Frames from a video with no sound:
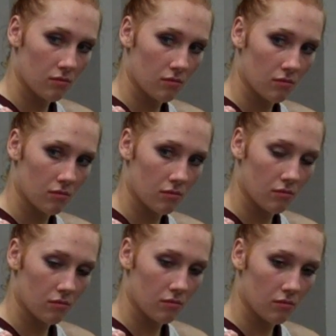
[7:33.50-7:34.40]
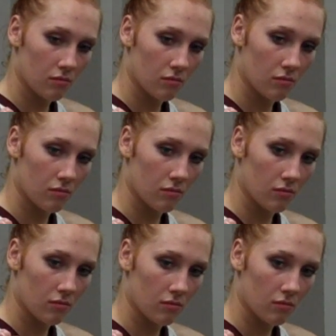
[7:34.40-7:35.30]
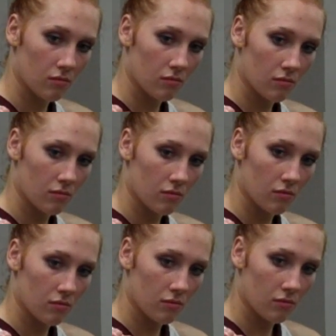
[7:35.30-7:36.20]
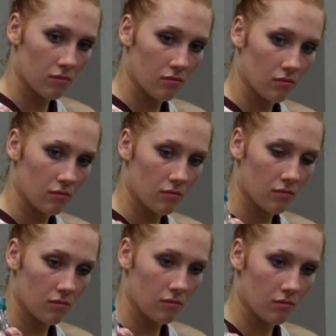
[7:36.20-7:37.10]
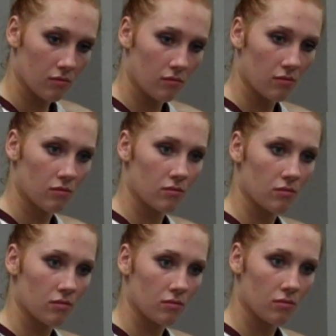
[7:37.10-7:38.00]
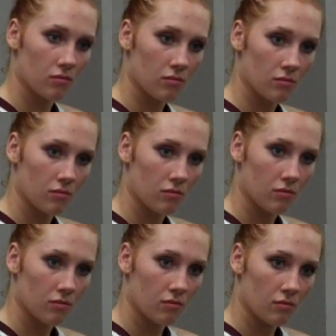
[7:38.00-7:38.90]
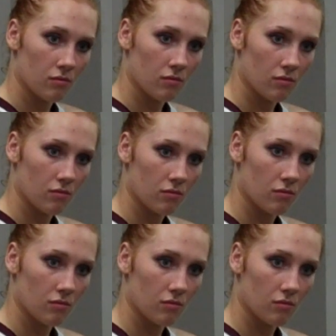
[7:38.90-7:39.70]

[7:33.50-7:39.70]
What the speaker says: The person shown says nothing.